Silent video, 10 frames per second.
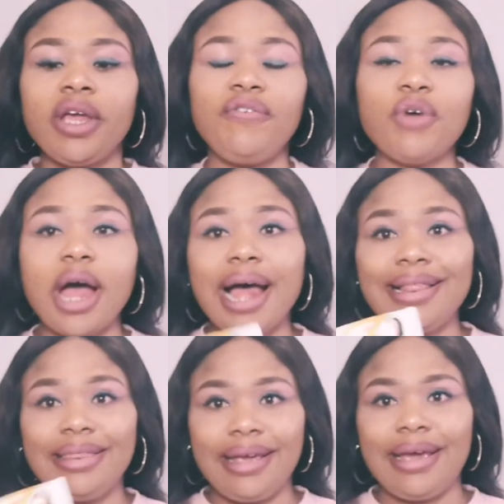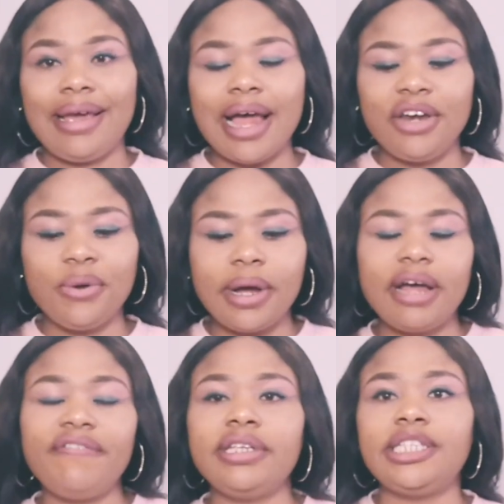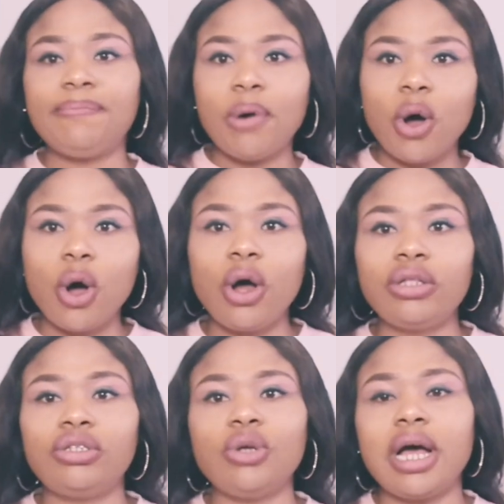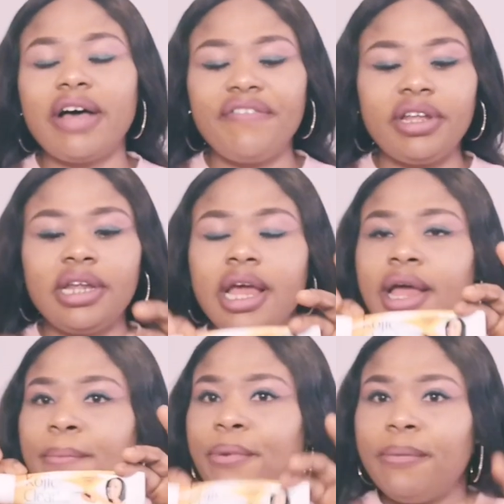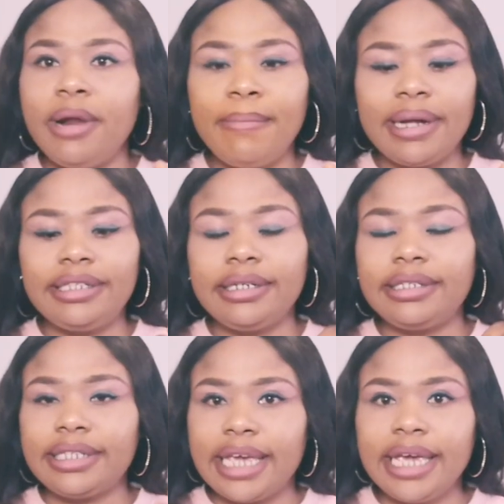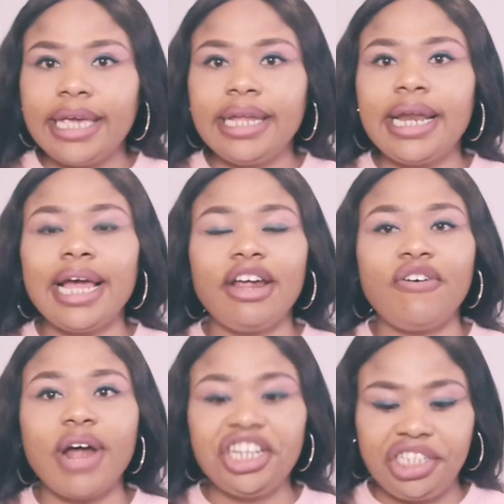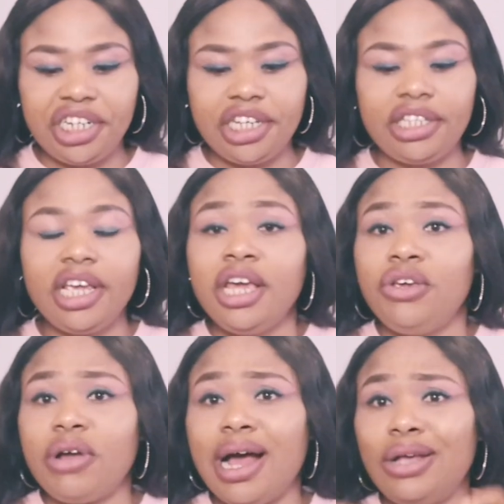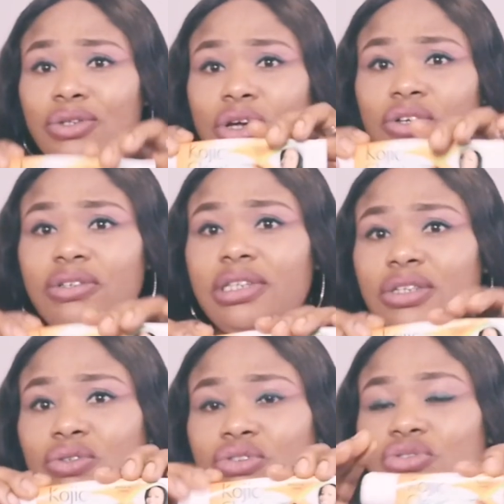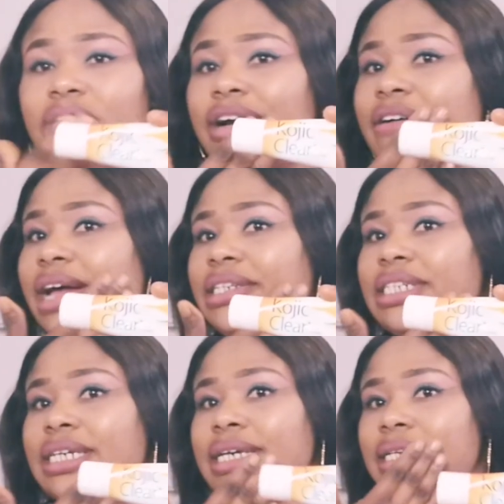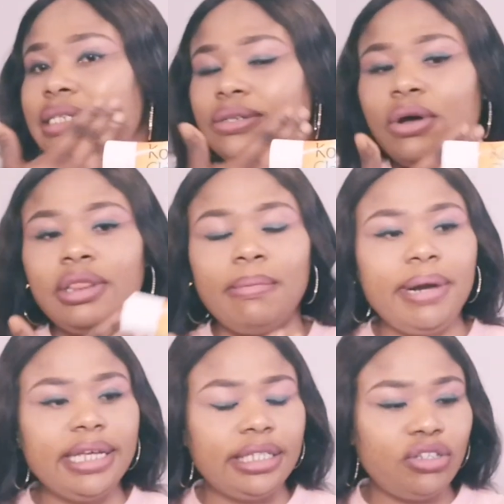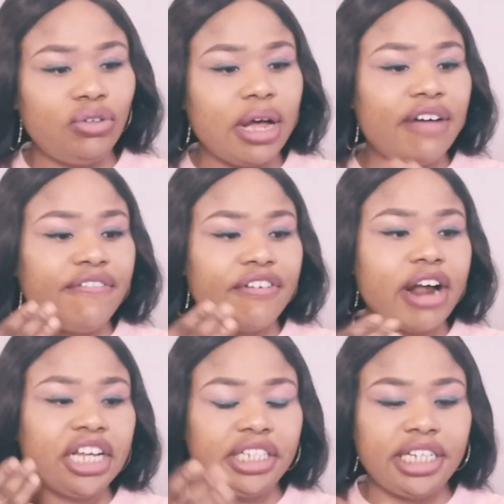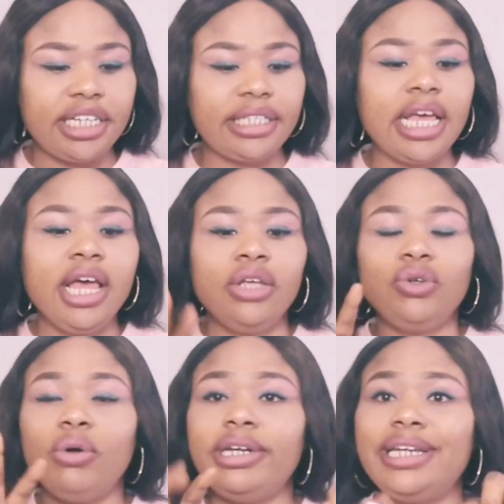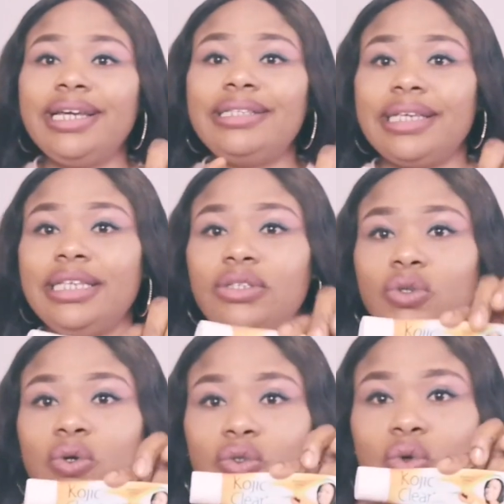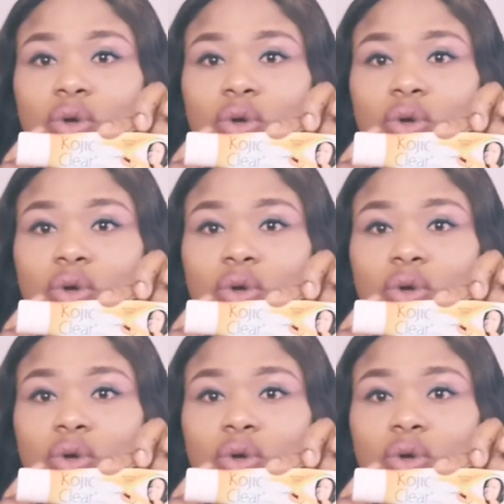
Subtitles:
if you're out there and you're having spots, you're having problematic skin like rashes, you can also use this to treat rashes on the places you have rashes. So this is so